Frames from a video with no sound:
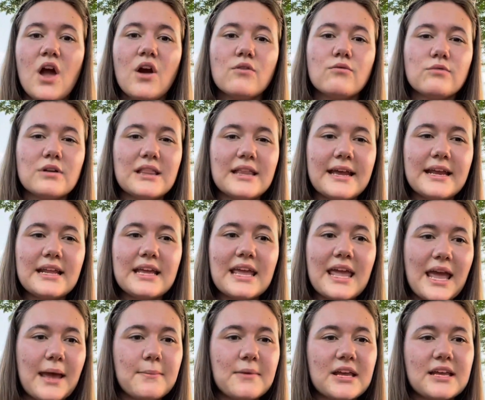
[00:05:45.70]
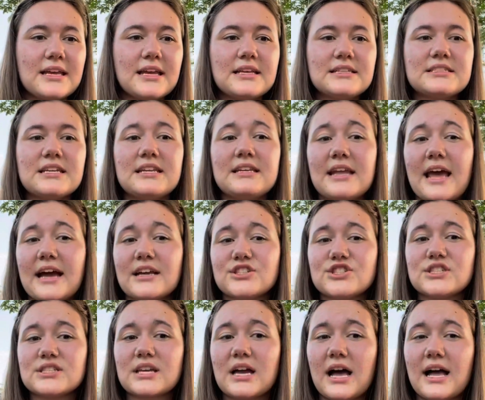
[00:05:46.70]
Relating hammocking to
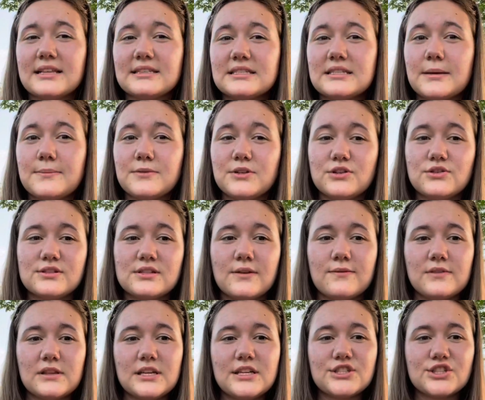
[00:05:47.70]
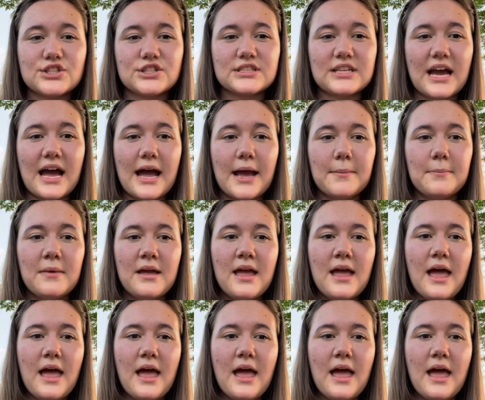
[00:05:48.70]
Nash's concept use of leisure time,